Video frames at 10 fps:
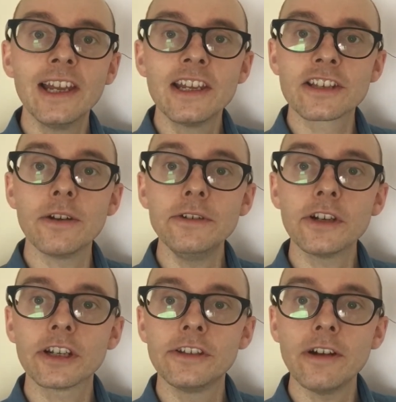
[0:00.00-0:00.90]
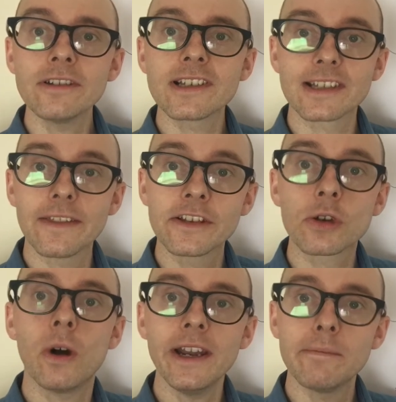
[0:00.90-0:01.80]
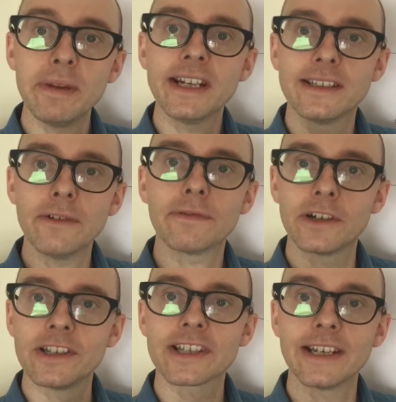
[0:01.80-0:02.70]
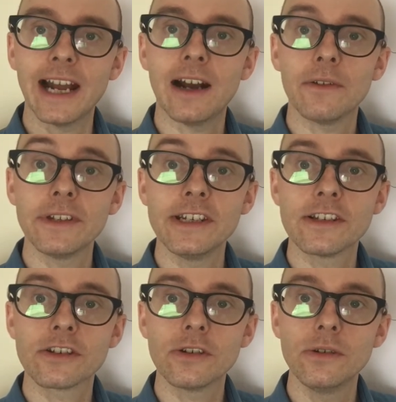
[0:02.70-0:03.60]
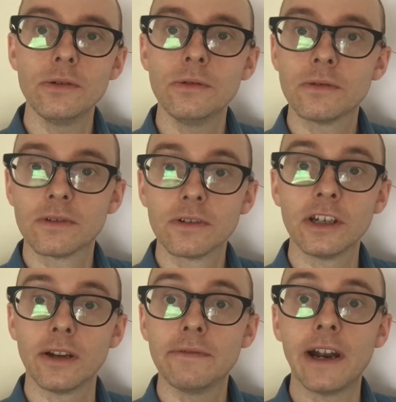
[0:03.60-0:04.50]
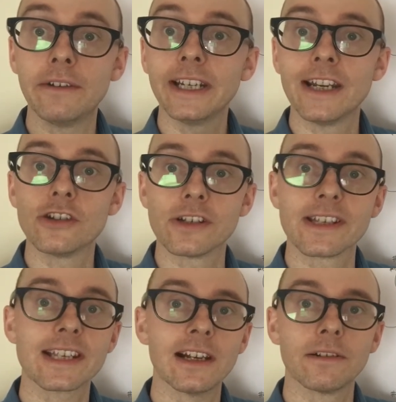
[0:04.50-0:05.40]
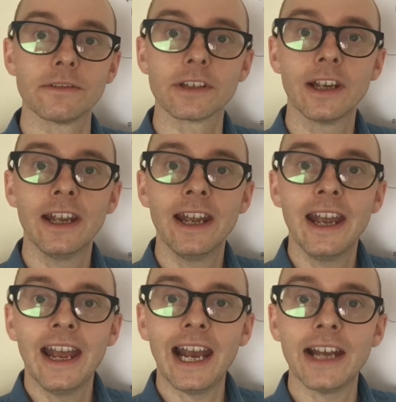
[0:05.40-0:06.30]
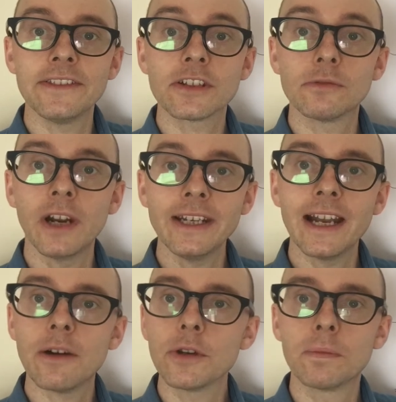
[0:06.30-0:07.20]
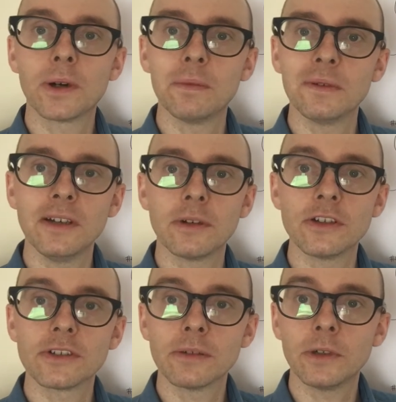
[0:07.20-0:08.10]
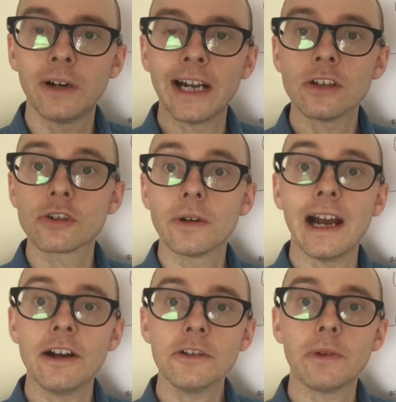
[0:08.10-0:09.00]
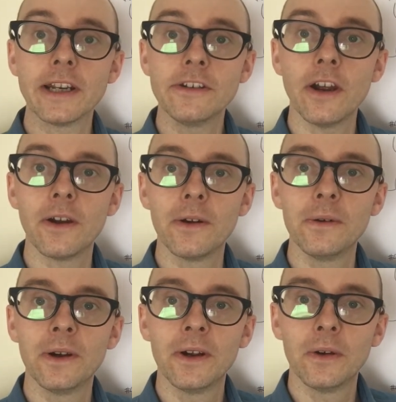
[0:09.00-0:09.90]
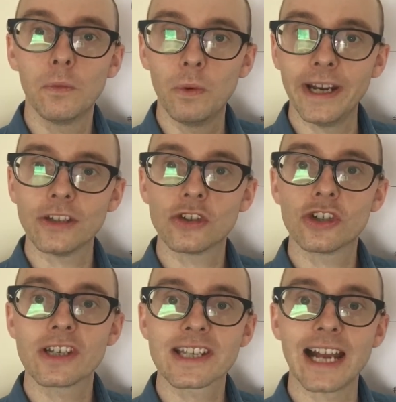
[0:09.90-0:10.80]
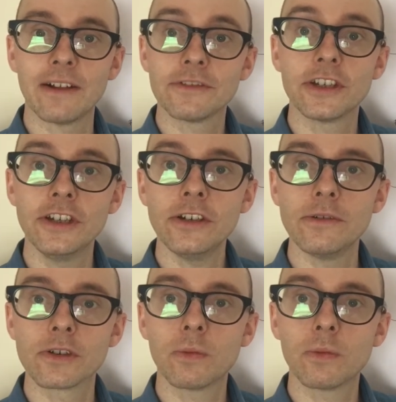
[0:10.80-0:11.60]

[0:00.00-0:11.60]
So you can notice that there's quite a big difference in how these two, variations sound. And right now you're probably wondering, well, Andrew, how do I know which sound to use?